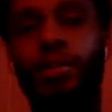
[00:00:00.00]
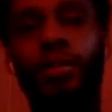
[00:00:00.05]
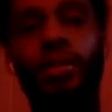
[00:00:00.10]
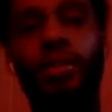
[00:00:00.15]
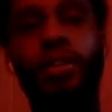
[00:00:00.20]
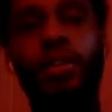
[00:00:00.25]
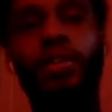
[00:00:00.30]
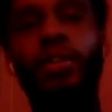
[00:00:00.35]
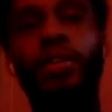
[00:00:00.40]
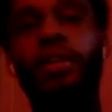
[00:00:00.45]

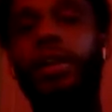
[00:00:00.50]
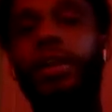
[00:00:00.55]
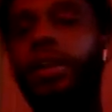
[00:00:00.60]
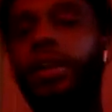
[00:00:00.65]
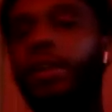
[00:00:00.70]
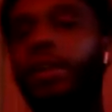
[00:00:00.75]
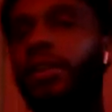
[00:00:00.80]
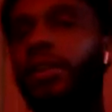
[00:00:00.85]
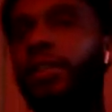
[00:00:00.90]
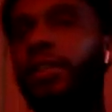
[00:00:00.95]
There's
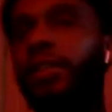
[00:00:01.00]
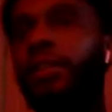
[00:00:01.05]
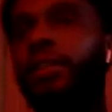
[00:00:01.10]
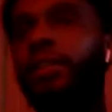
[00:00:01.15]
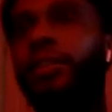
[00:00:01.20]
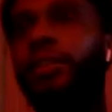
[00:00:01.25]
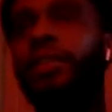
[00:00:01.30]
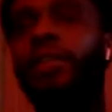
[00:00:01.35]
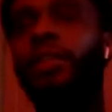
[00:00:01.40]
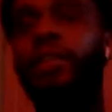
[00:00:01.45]
nothing
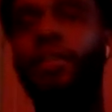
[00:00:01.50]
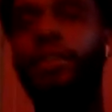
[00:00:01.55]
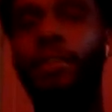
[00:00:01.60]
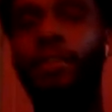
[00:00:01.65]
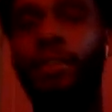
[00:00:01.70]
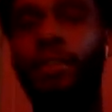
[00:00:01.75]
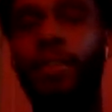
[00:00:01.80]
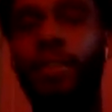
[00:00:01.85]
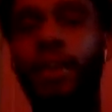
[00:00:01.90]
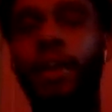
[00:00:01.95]
there
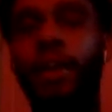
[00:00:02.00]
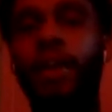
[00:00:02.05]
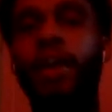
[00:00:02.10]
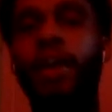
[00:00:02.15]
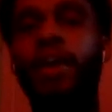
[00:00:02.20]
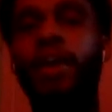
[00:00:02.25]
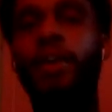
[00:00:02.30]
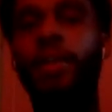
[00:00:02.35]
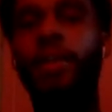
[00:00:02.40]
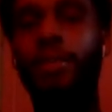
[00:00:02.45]
at
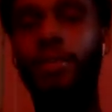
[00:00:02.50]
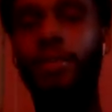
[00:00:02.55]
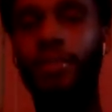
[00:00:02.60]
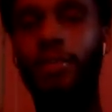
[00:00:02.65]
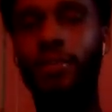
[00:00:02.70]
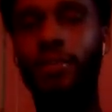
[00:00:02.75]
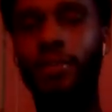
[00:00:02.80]
all.